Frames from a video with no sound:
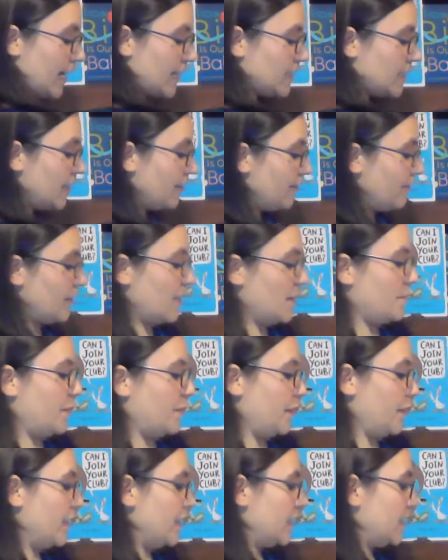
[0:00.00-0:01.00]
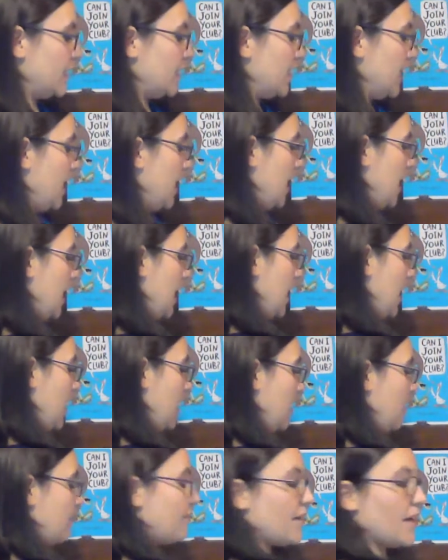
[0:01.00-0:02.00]
activity books,
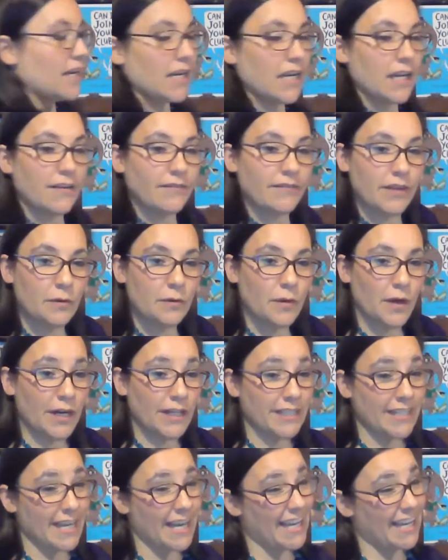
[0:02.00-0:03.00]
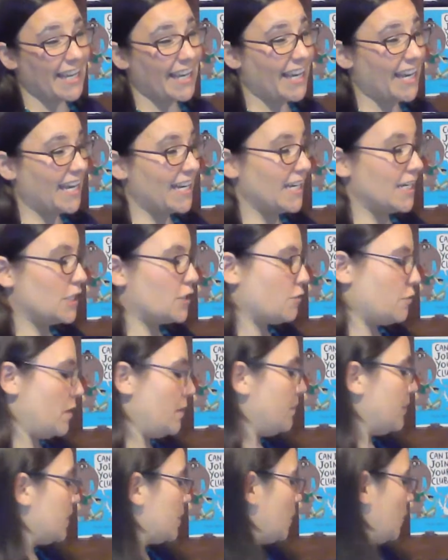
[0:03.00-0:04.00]
if any of you are taking any
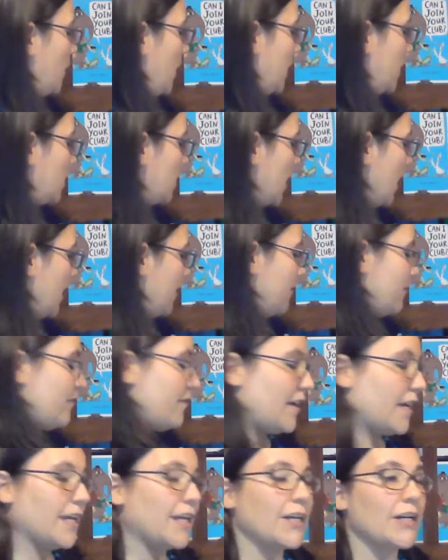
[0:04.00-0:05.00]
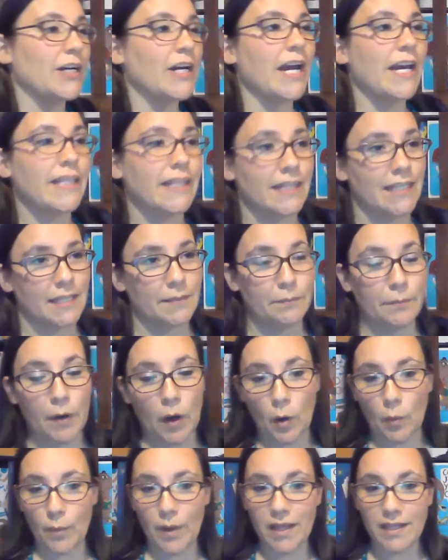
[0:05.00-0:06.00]
trips, which I figure at the
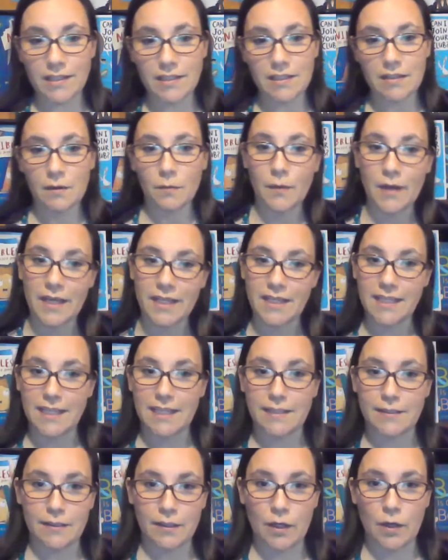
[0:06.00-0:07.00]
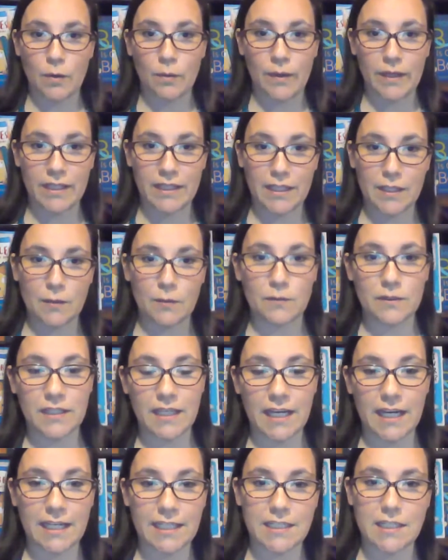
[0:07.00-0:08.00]
moment, the way things are going, the
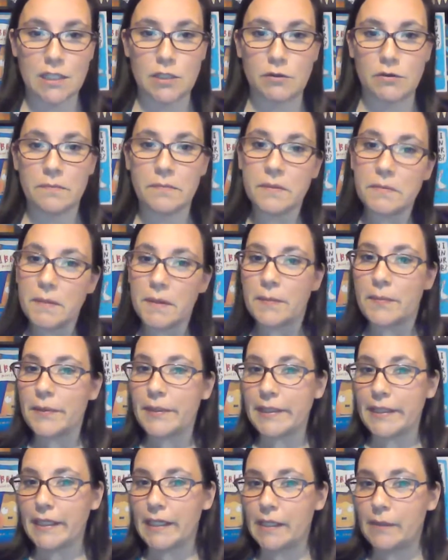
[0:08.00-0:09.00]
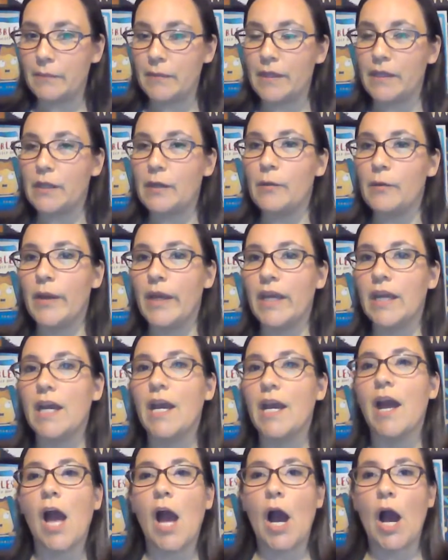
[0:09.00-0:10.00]
only kinds of trips people are going to be
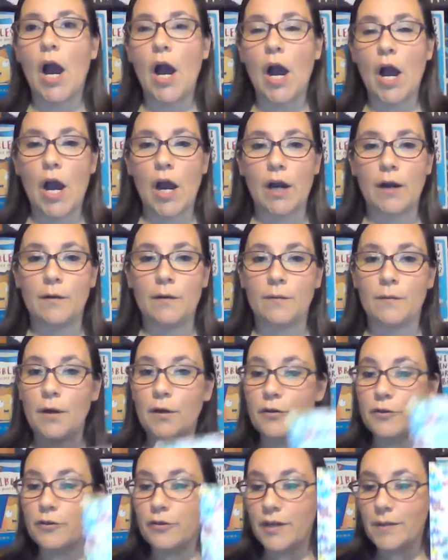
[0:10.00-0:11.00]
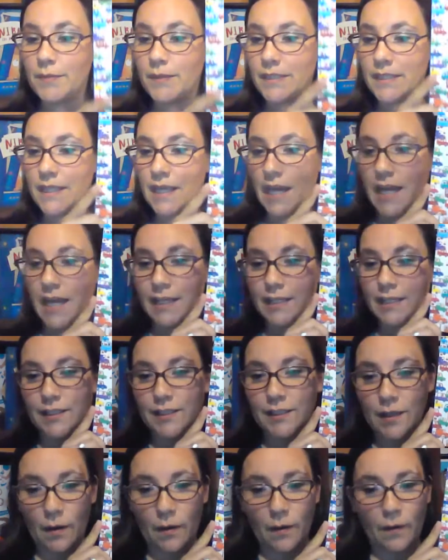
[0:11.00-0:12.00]
doing are road trips.
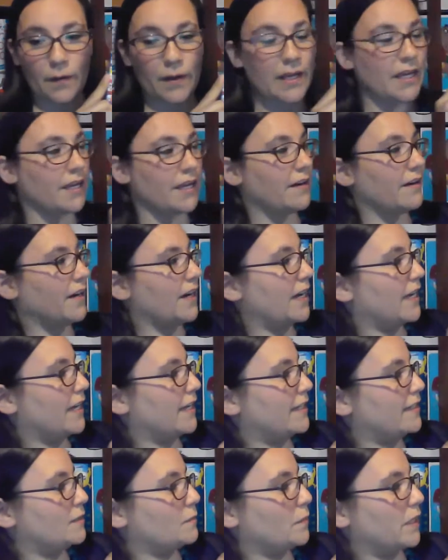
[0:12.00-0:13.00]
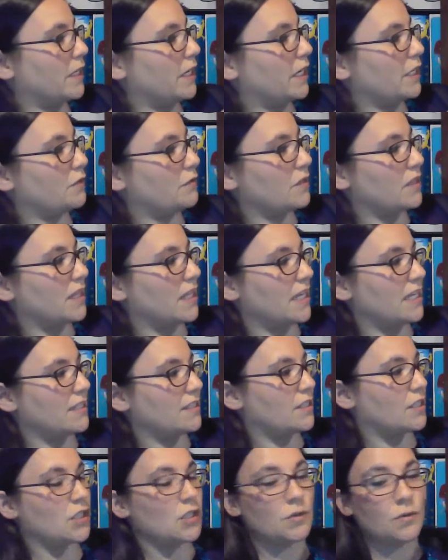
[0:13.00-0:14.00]
So here is 100
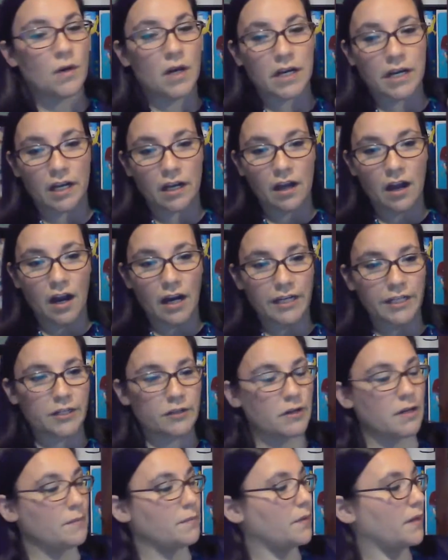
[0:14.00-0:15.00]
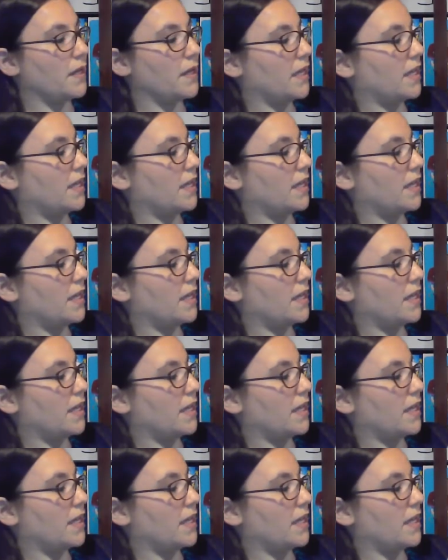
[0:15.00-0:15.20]
things to do on a car trip.